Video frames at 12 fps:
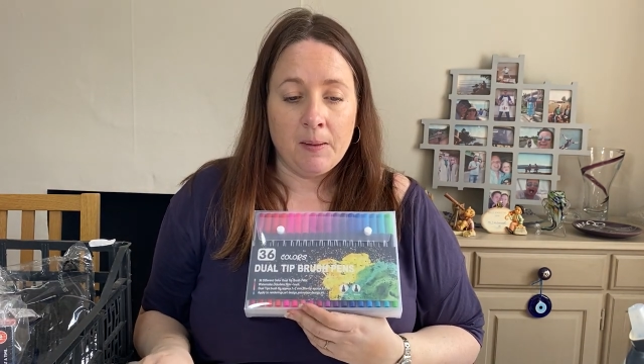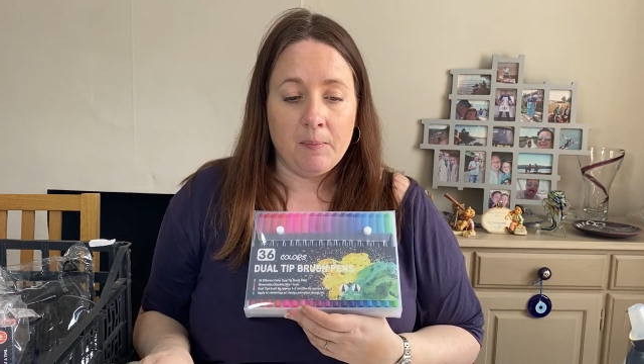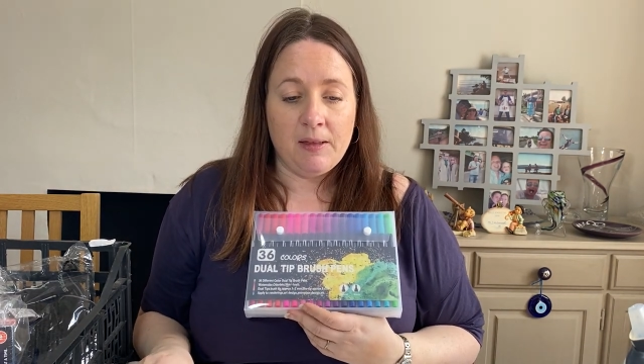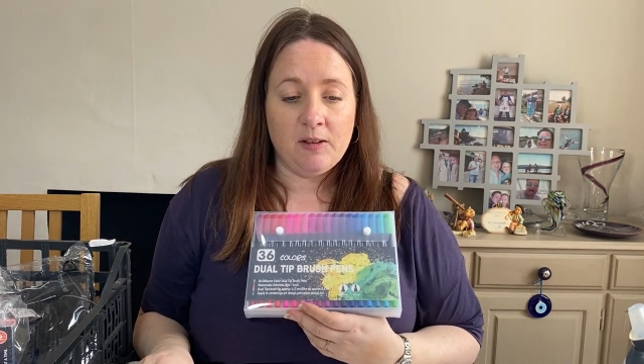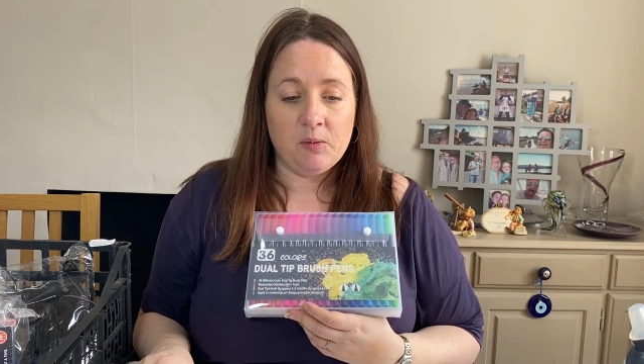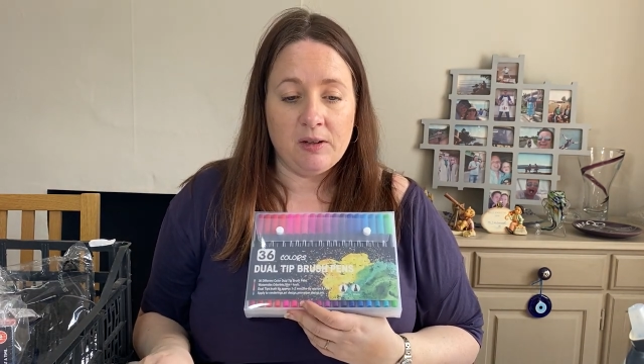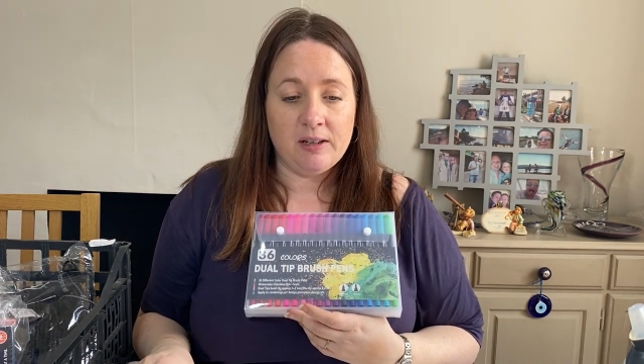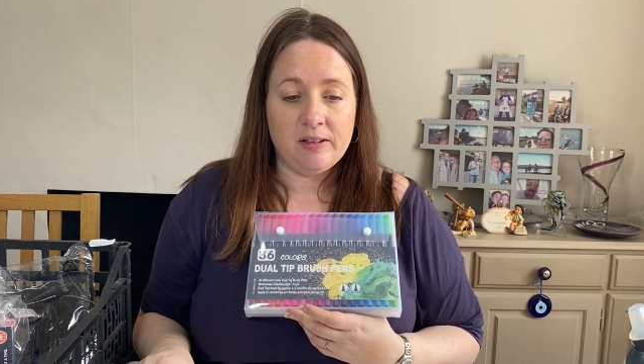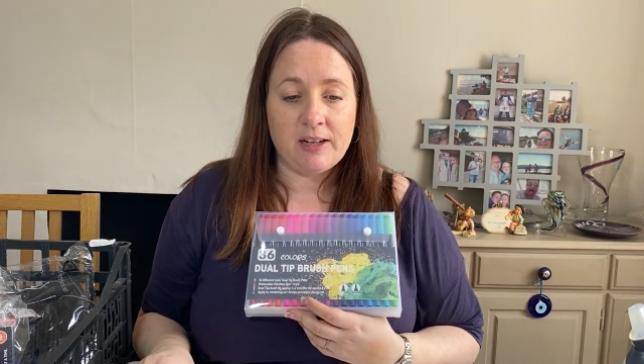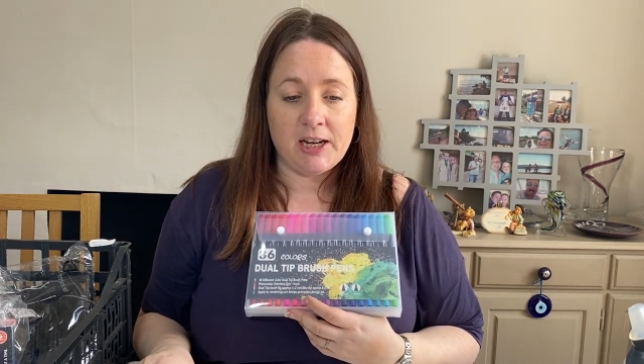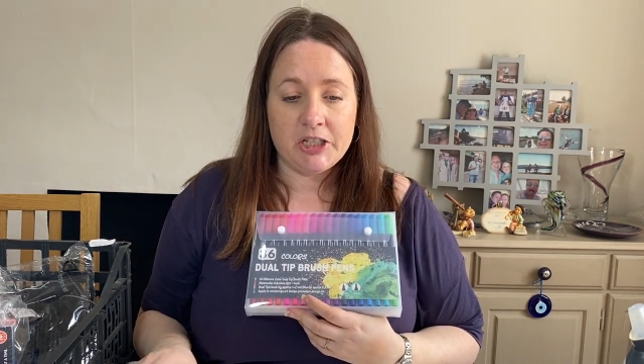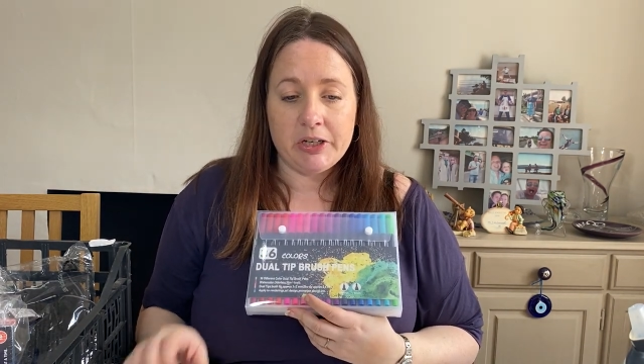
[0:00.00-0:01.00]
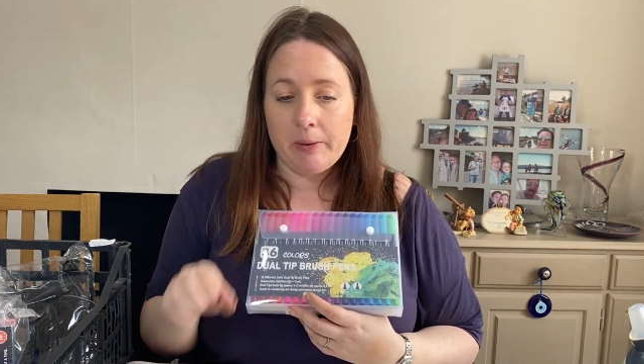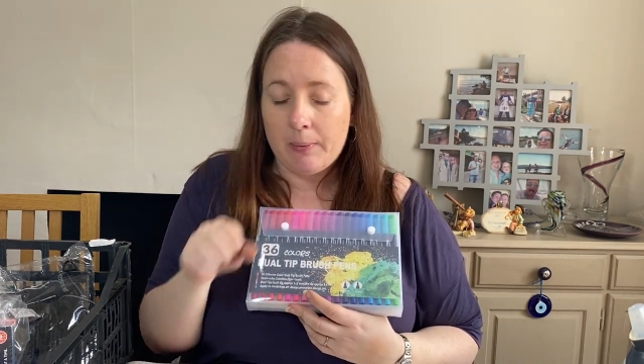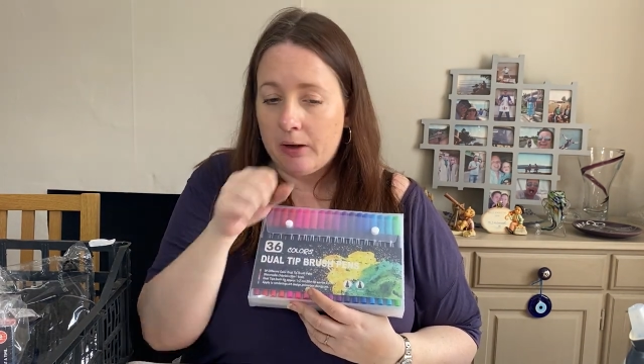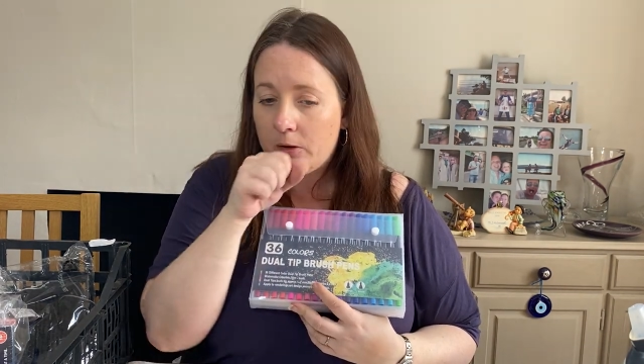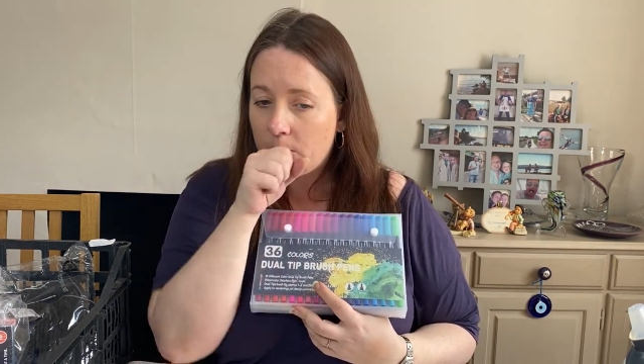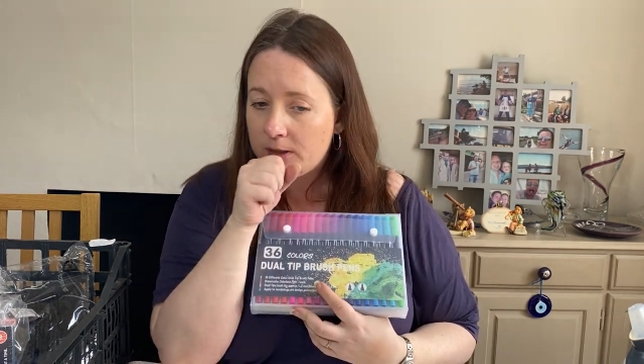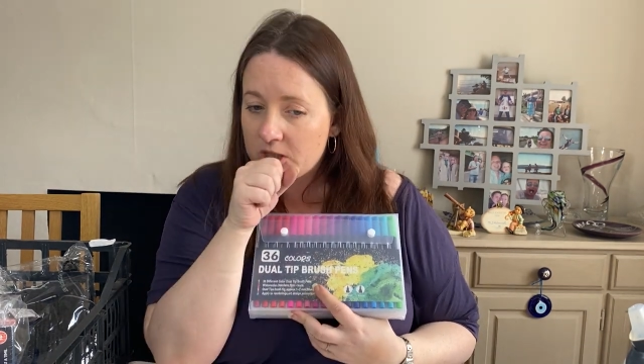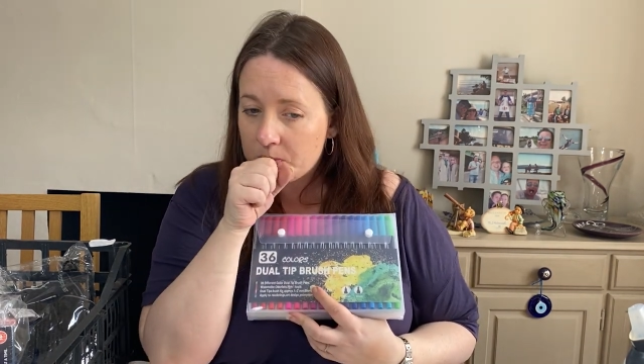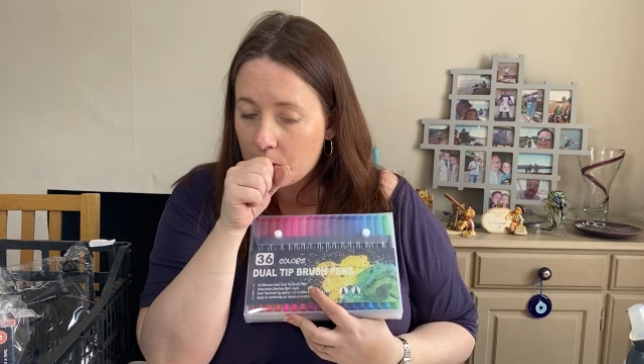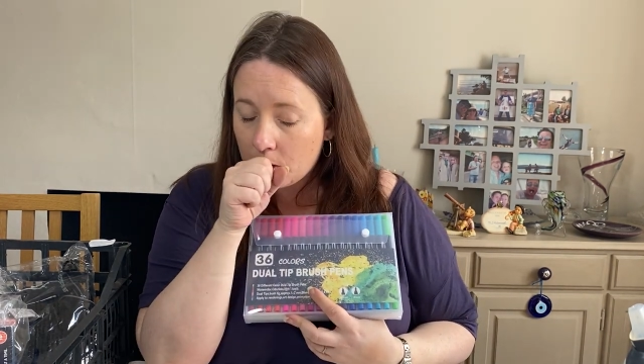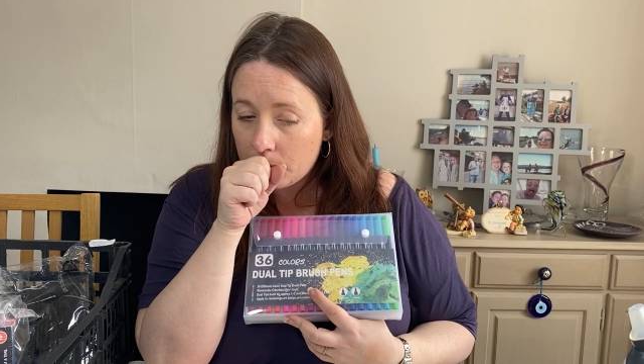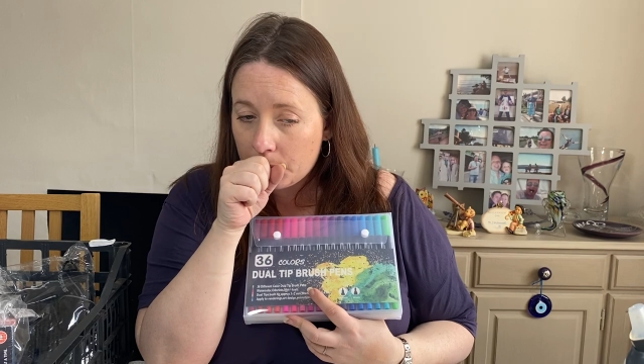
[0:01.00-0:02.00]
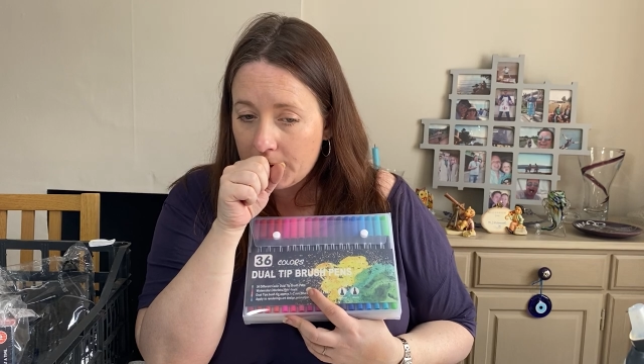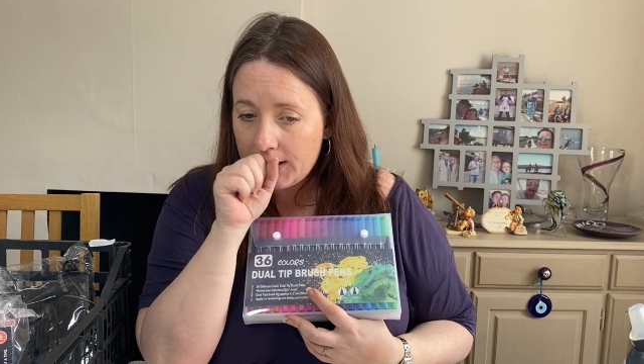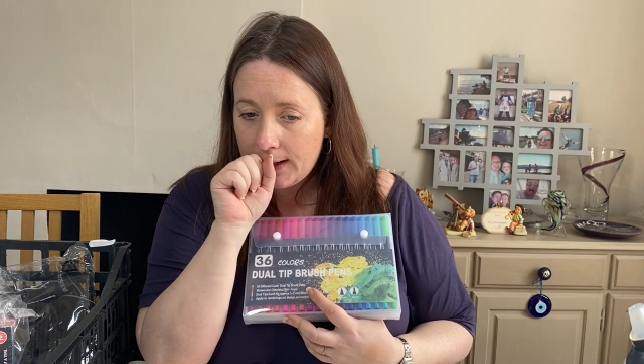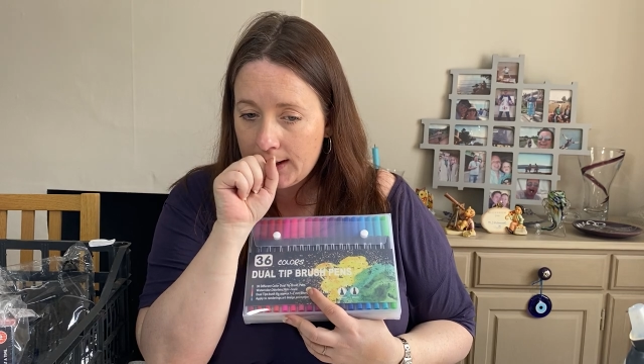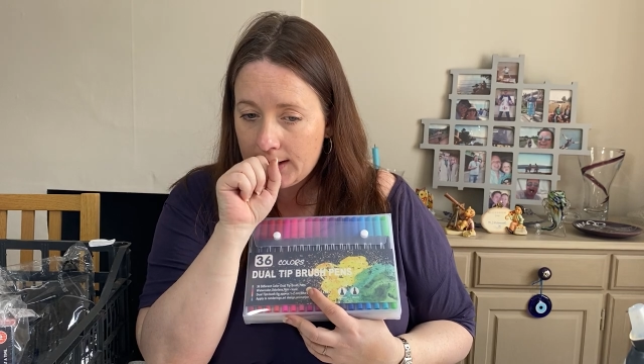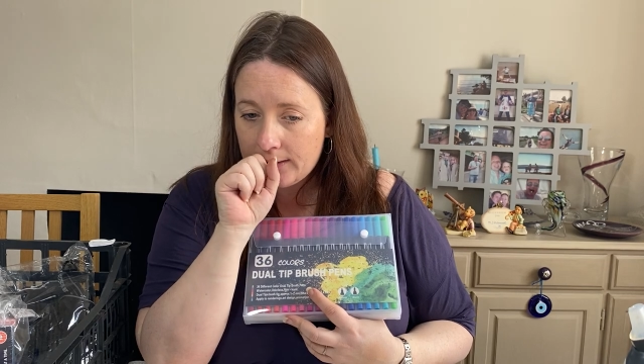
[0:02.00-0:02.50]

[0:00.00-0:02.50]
But this was in a stationery bundle. This is probably